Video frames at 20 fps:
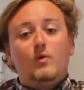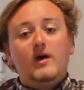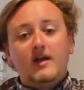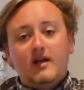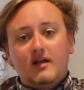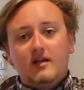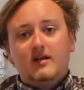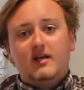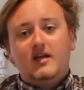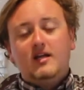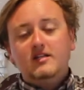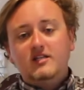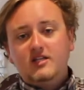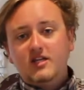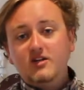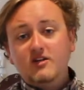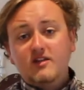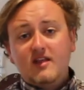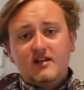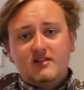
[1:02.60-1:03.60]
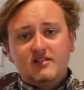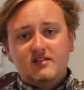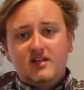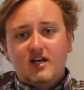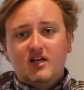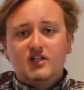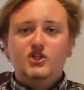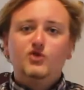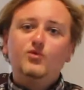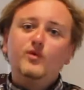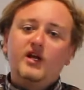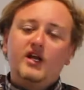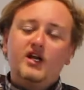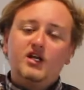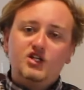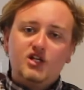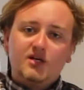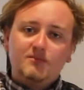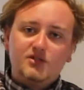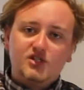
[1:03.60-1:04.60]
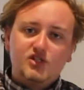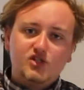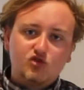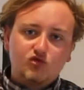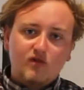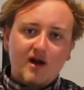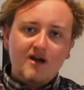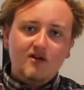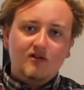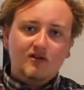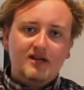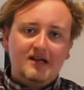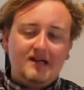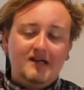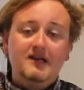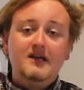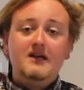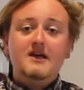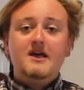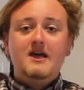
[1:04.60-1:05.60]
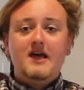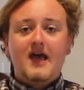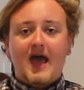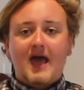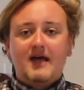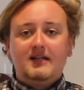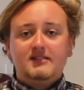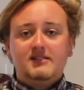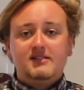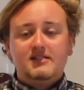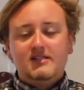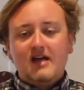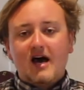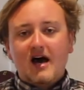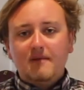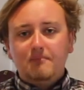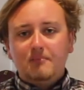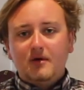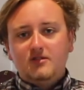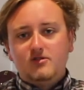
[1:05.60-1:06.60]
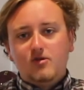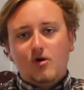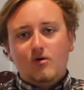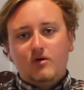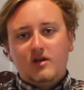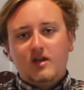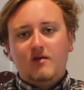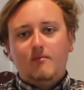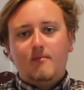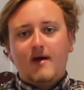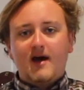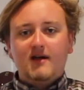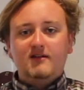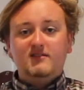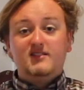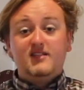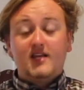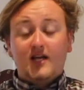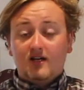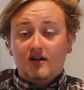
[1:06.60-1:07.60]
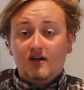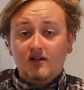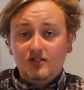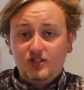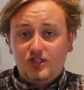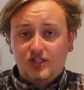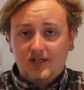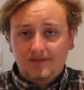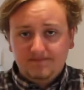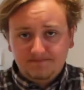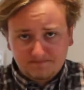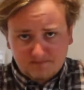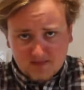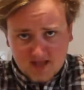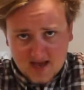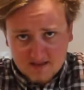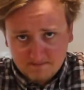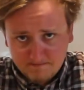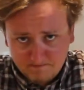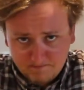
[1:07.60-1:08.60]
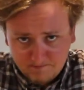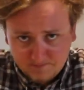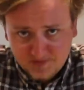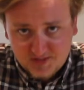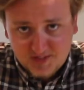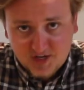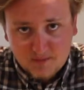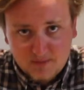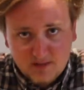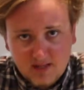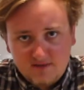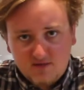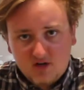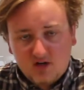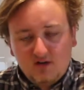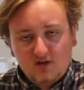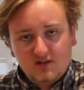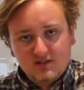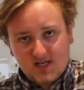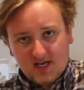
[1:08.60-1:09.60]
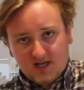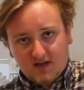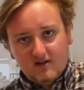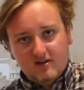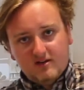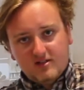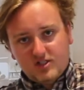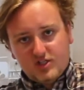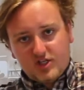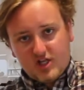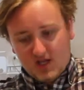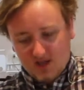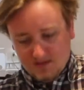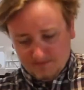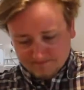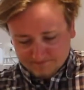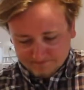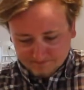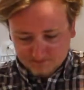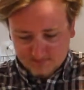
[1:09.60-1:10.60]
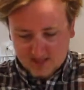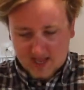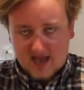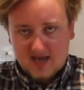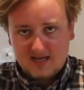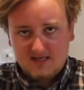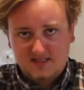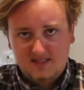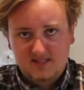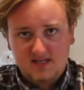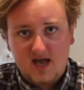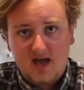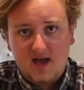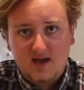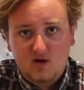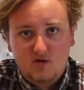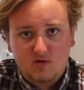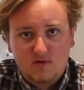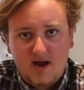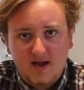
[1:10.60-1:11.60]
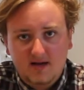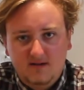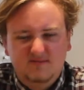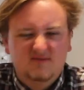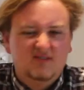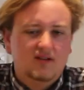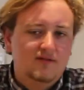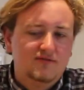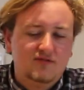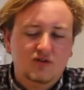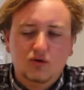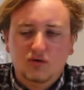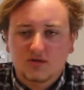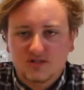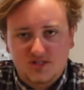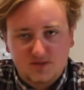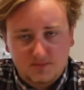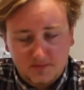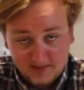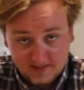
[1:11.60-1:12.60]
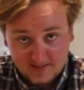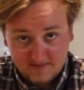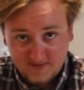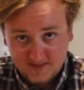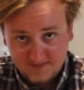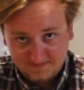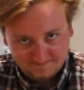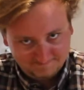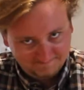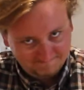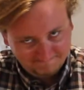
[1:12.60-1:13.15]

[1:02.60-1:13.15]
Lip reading: we're going to continue that discussion. We're going to jump straight on in and start by talking about technology. So believe it or not, technology has a great, of course you believe it,